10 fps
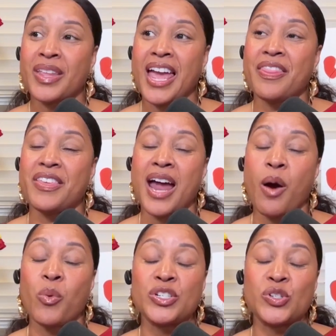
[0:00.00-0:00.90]
and then I
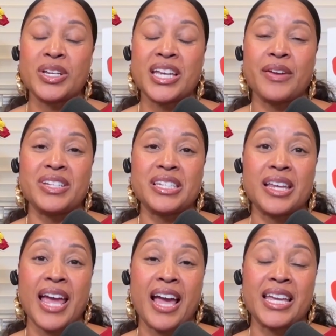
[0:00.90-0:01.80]
want you to give it
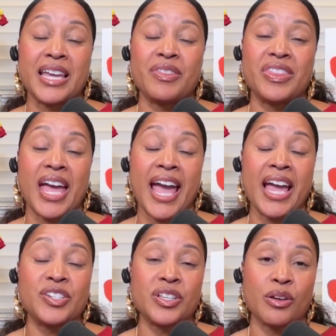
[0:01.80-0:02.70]
the
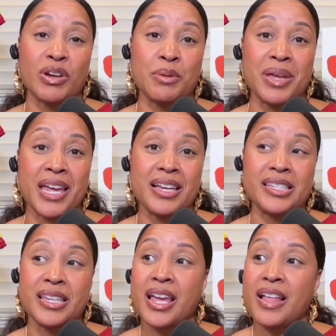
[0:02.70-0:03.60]
Angela
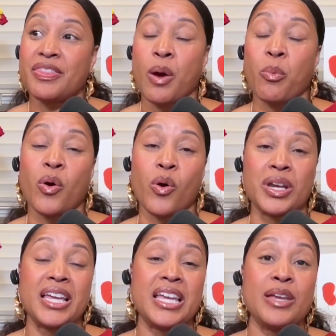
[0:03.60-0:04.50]
remix that we're going
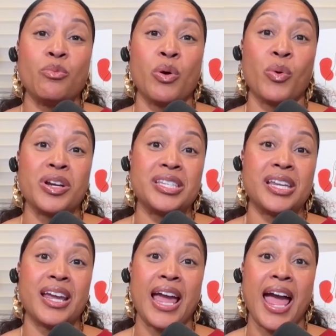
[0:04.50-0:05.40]
to eat when we're
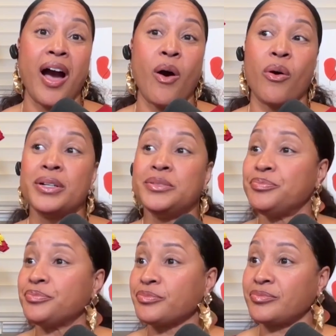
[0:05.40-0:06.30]
sitting out
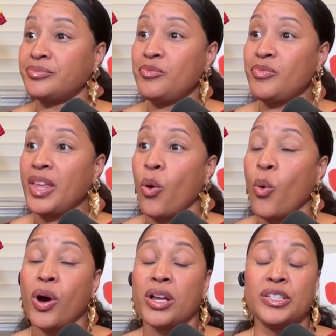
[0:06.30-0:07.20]

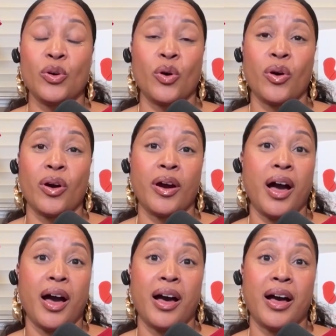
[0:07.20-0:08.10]
on your
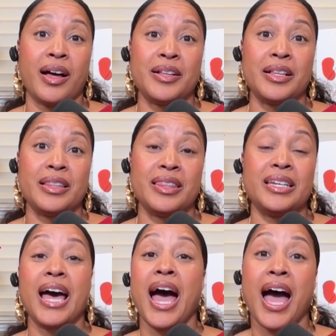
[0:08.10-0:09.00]

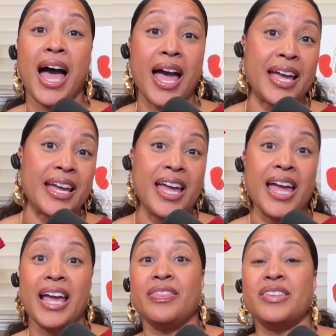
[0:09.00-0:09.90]
lanai
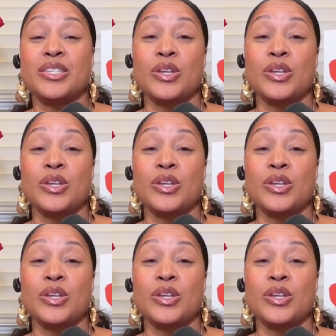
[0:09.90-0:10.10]
in this